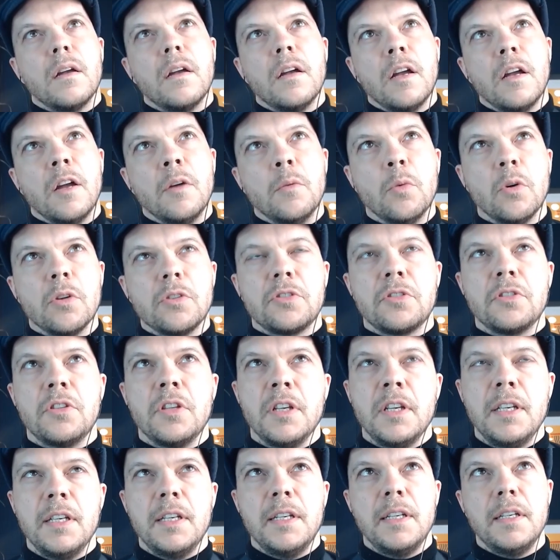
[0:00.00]
And what's
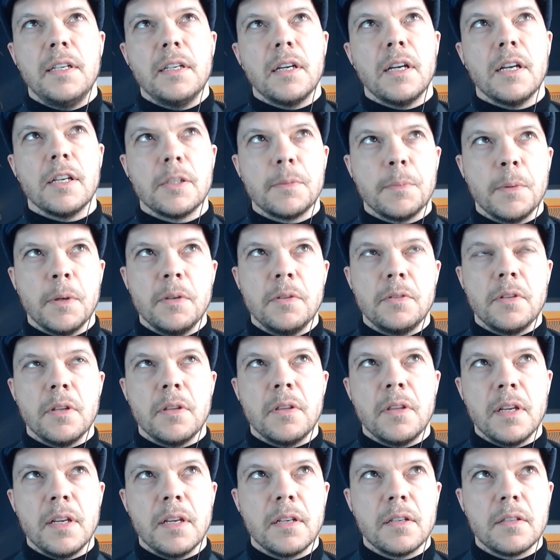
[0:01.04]
the, I suppose, the
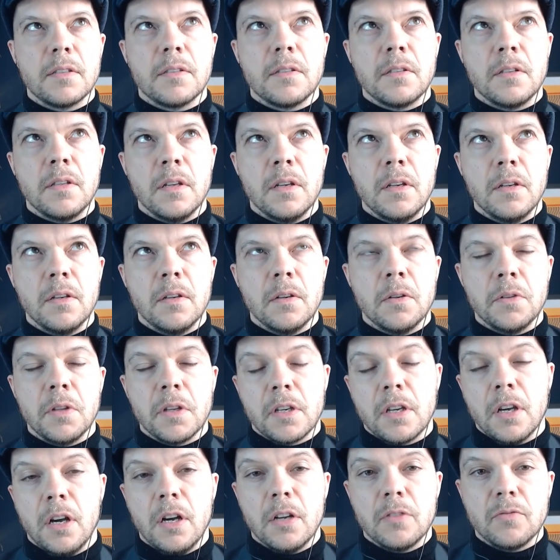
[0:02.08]
things the or the
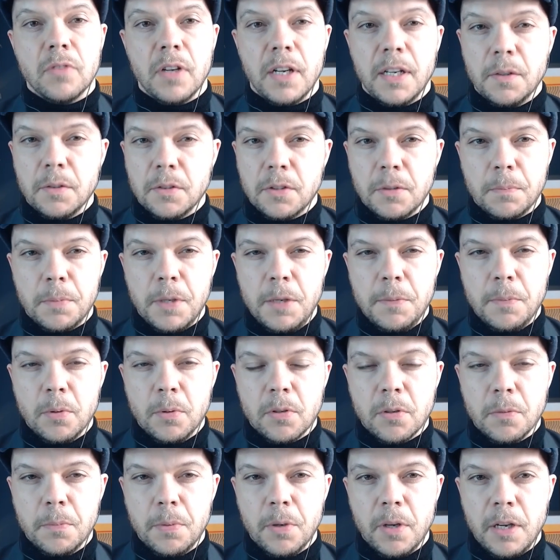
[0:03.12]
guardrails that people
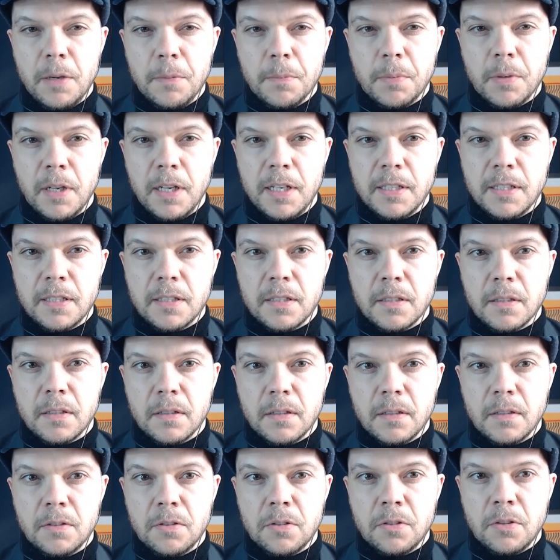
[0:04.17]
can put in place
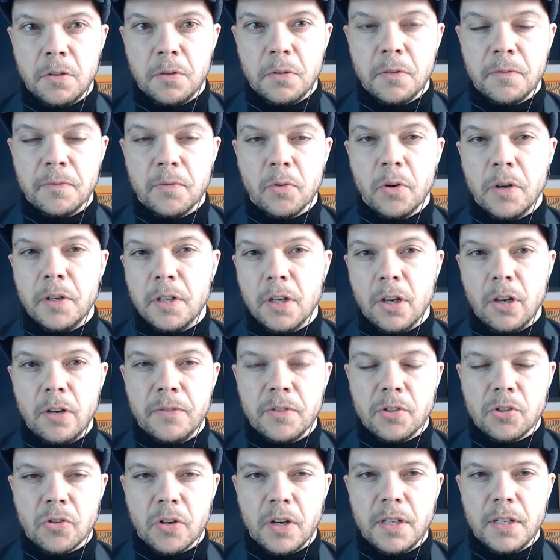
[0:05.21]
to avoid over
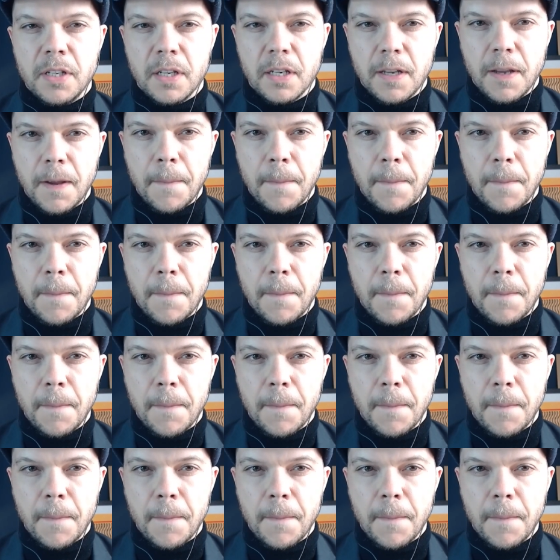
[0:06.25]
trading?